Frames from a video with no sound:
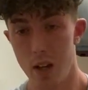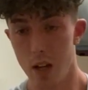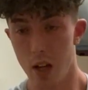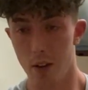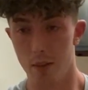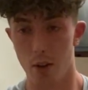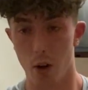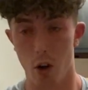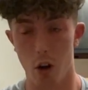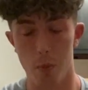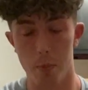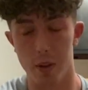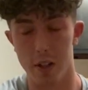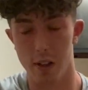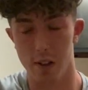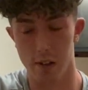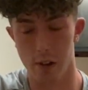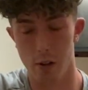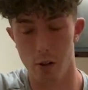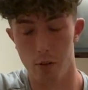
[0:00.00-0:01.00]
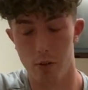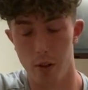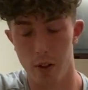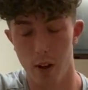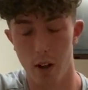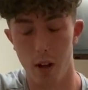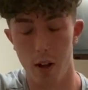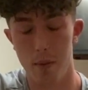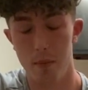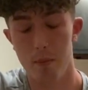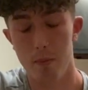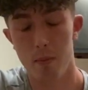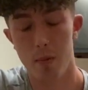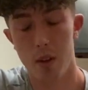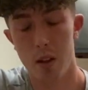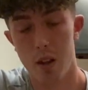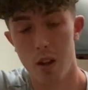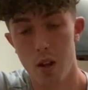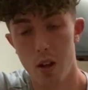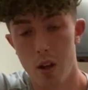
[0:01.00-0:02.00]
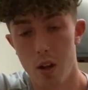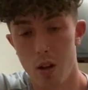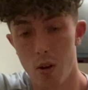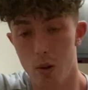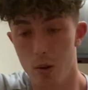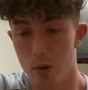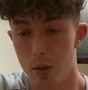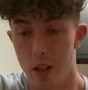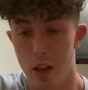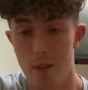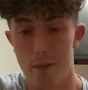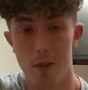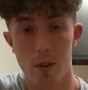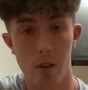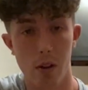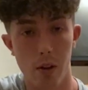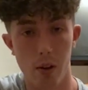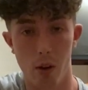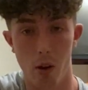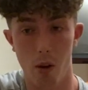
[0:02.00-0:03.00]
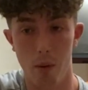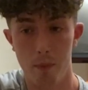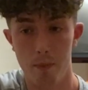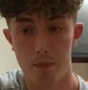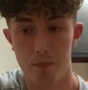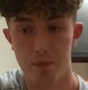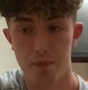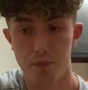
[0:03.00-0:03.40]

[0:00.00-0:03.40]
If the heartbeat is little to none, or you can't feel it at all,